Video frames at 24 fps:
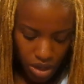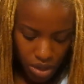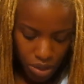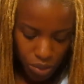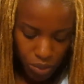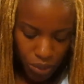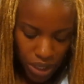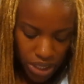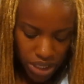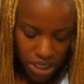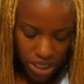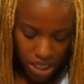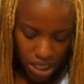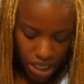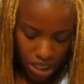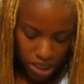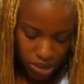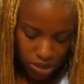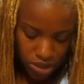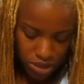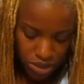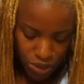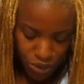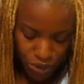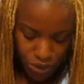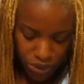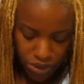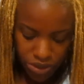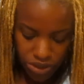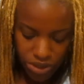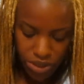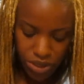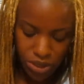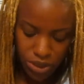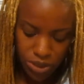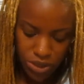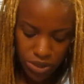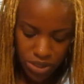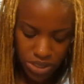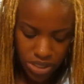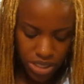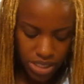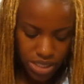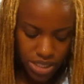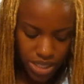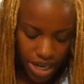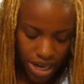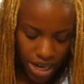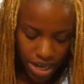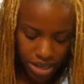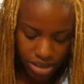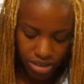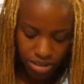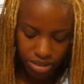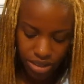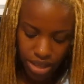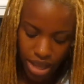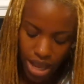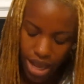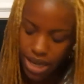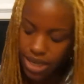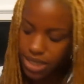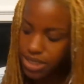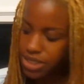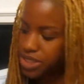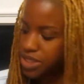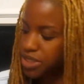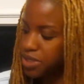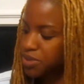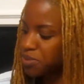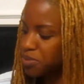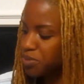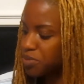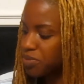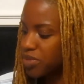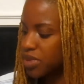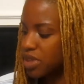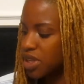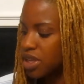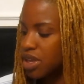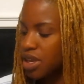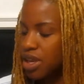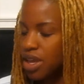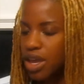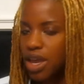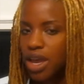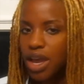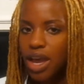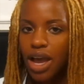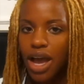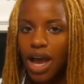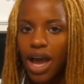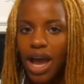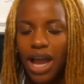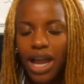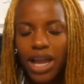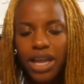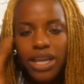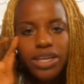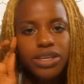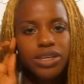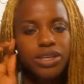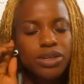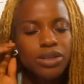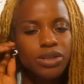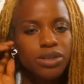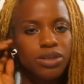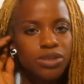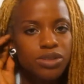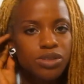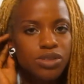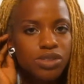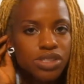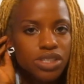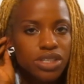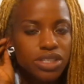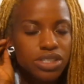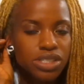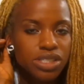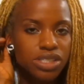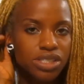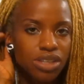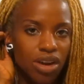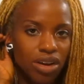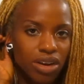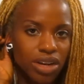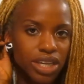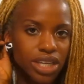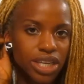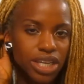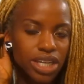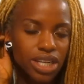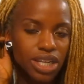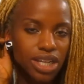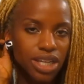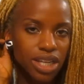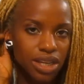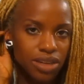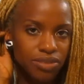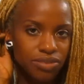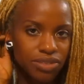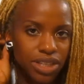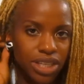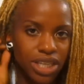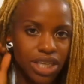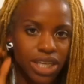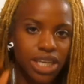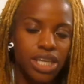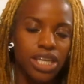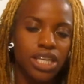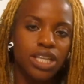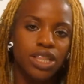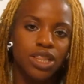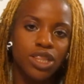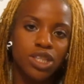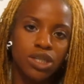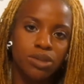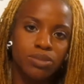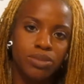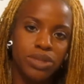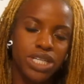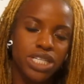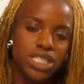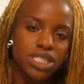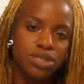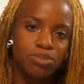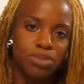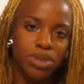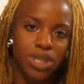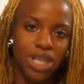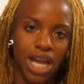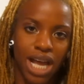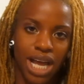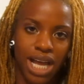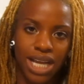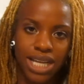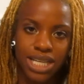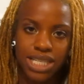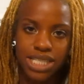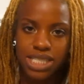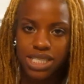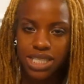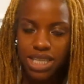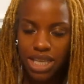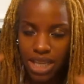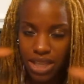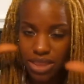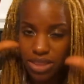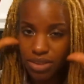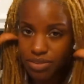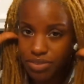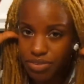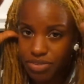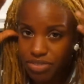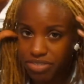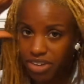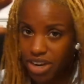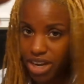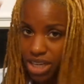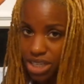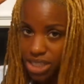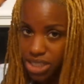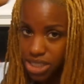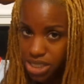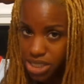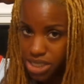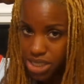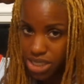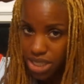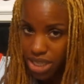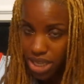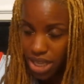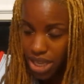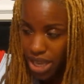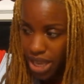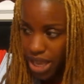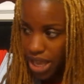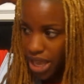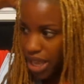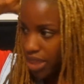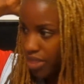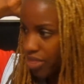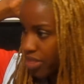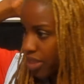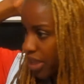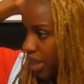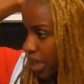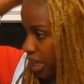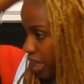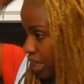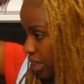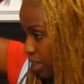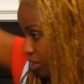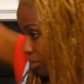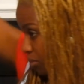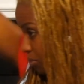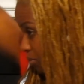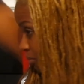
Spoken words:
What color do you use to dye your locks? I use Dark and Lovely Luminous Blondes in the front, and then